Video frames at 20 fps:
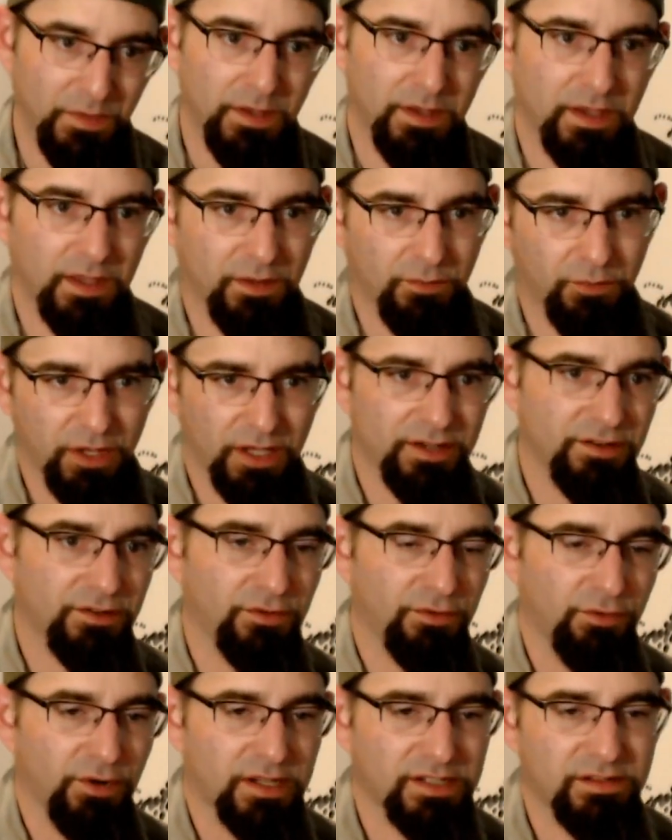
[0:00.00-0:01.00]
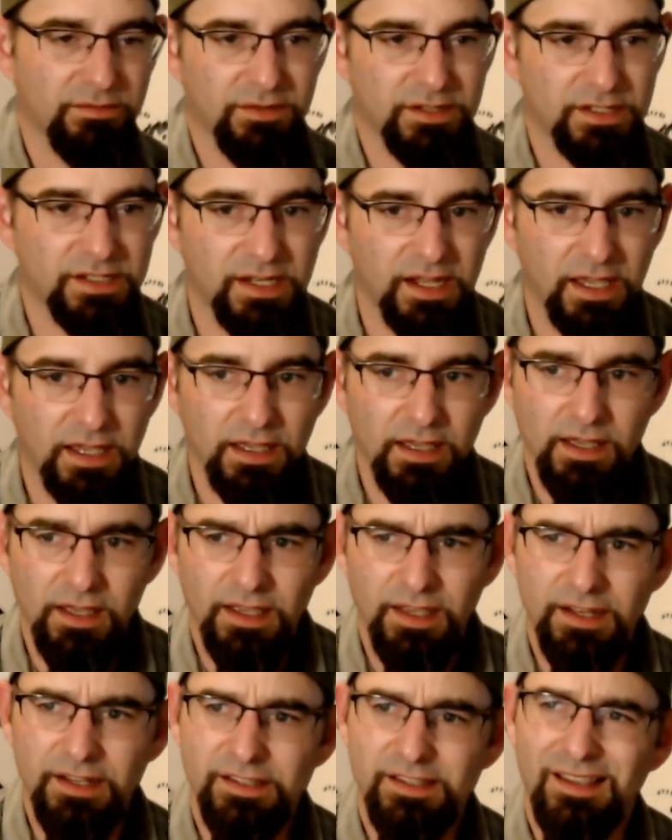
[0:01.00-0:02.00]
and then we had to do the rest of it today.
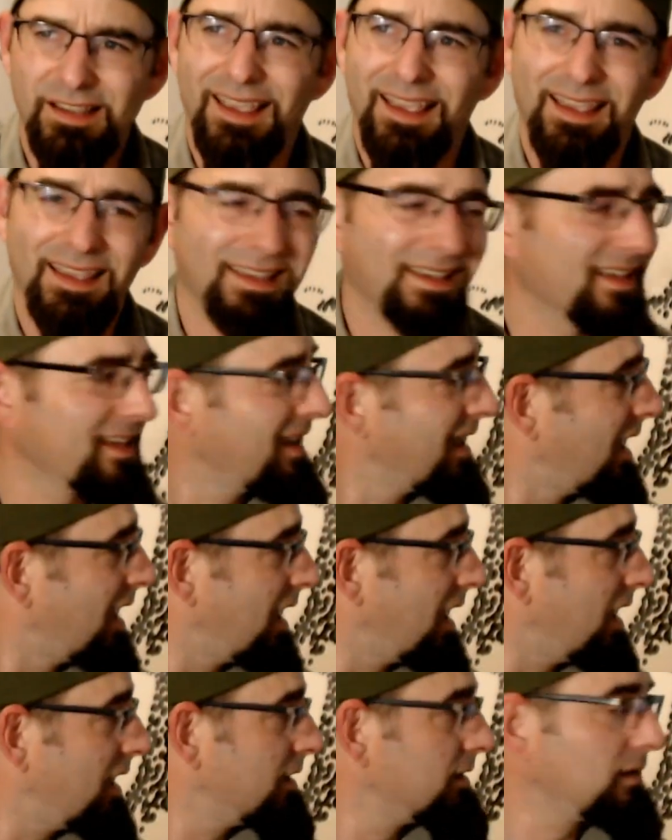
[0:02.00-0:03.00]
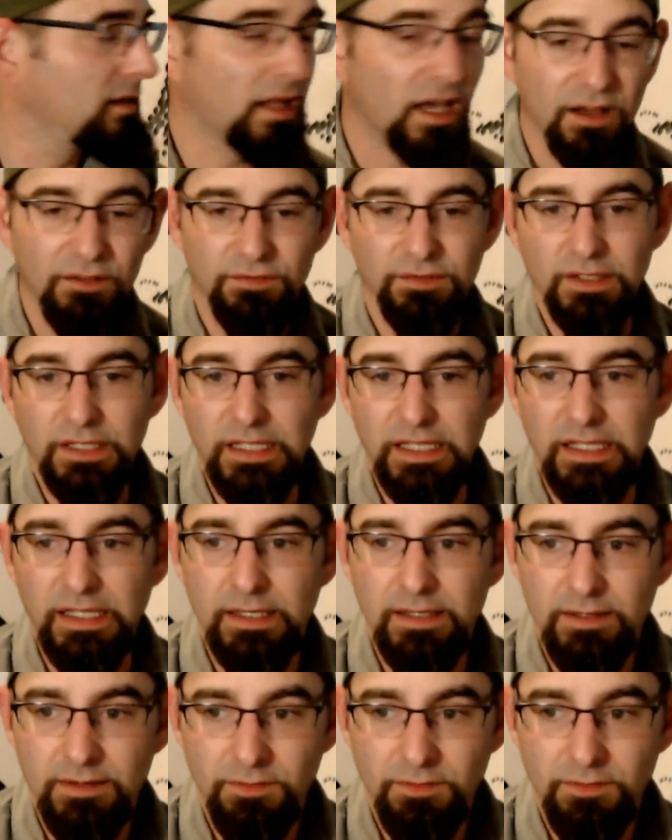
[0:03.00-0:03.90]
It is a lovely